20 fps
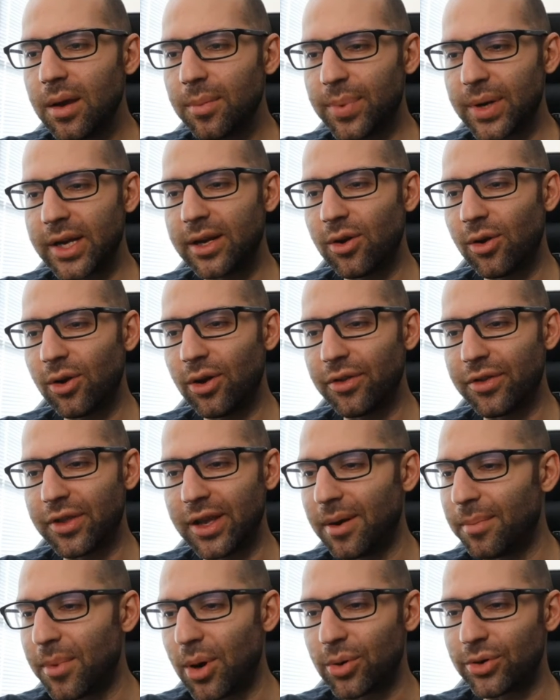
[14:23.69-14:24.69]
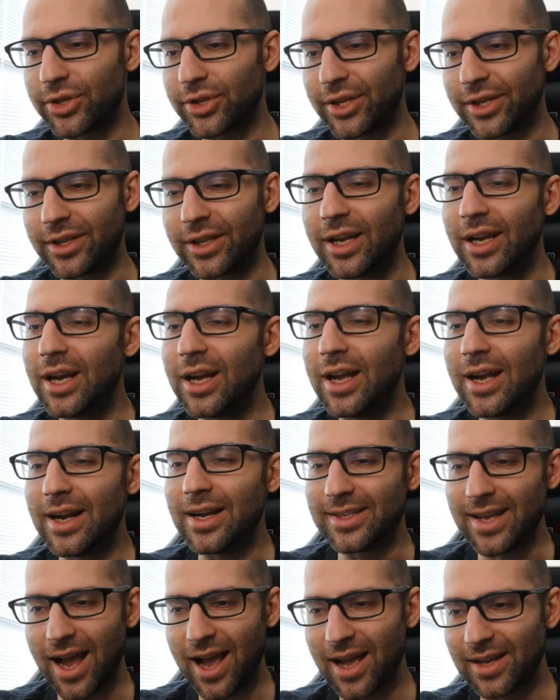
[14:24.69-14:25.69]
But in all the emotion,
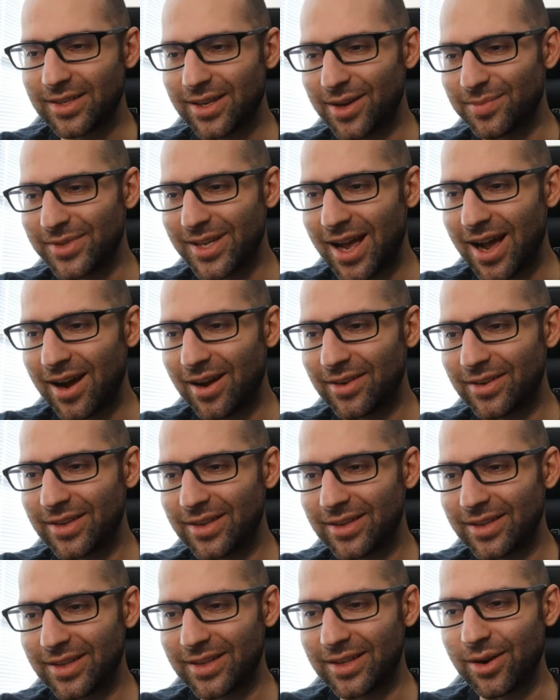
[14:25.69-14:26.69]
Taz comes out,